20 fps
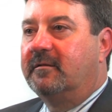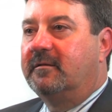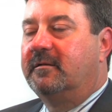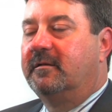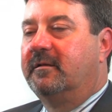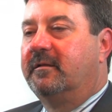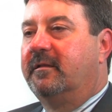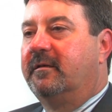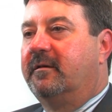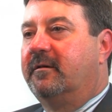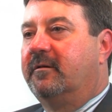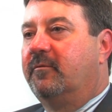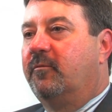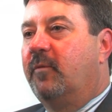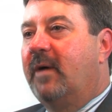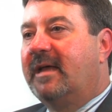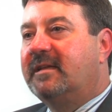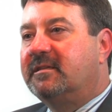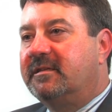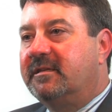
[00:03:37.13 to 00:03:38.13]
to the
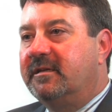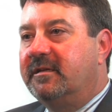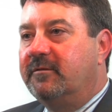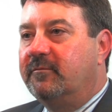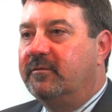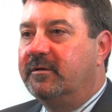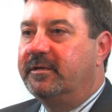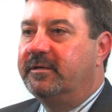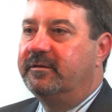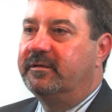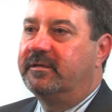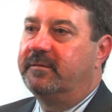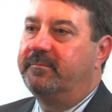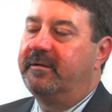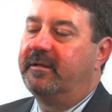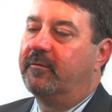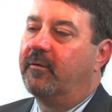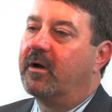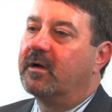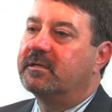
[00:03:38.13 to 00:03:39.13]
Westin, which used to
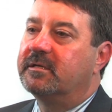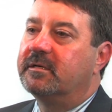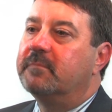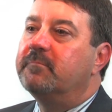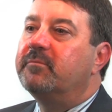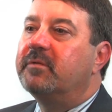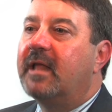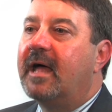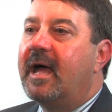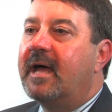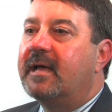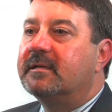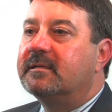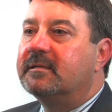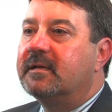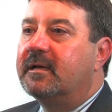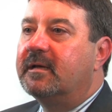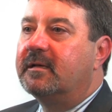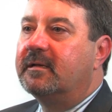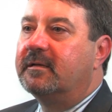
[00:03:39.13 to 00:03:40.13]
be the Washington
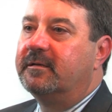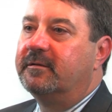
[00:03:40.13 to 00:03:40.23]
Plaza,